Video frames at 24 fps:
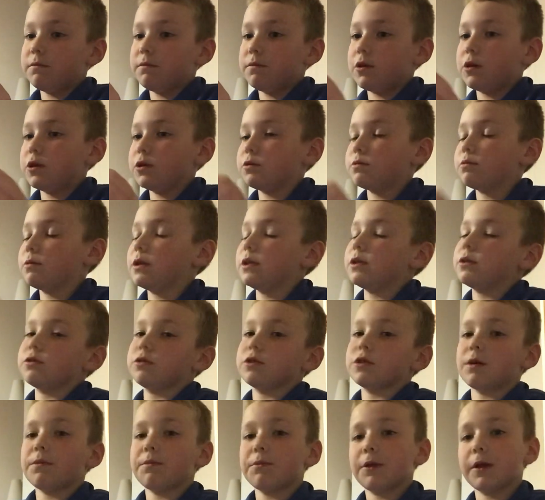because we do
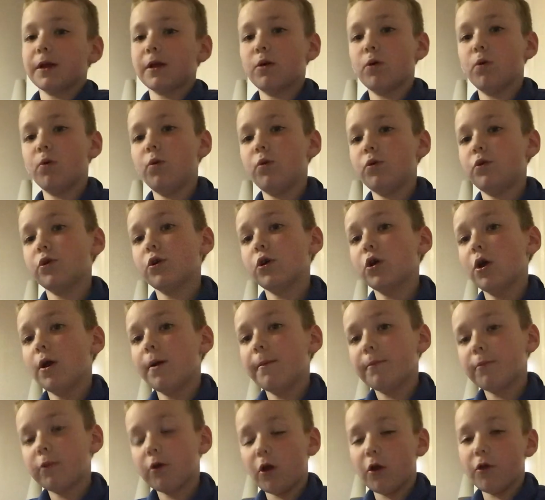something called
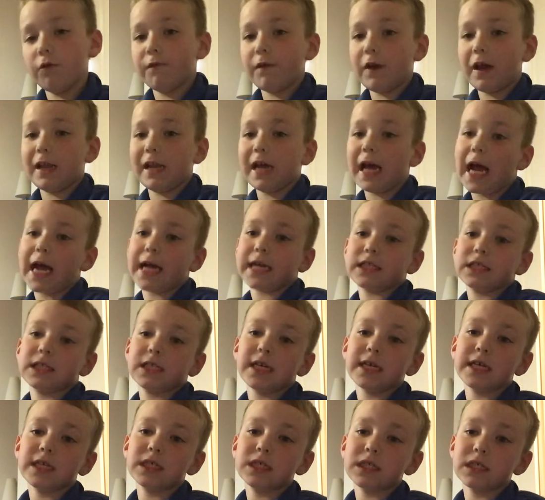
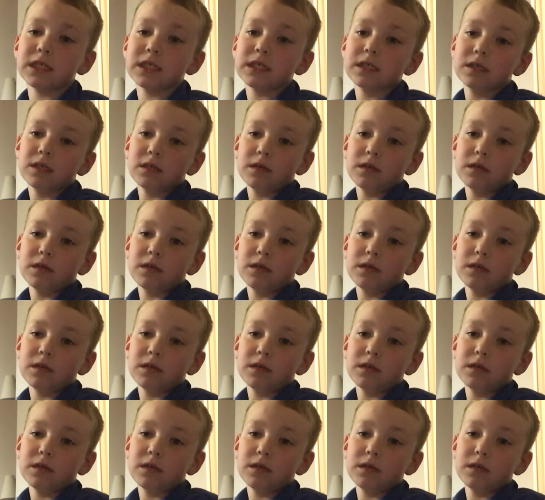prophylaxis,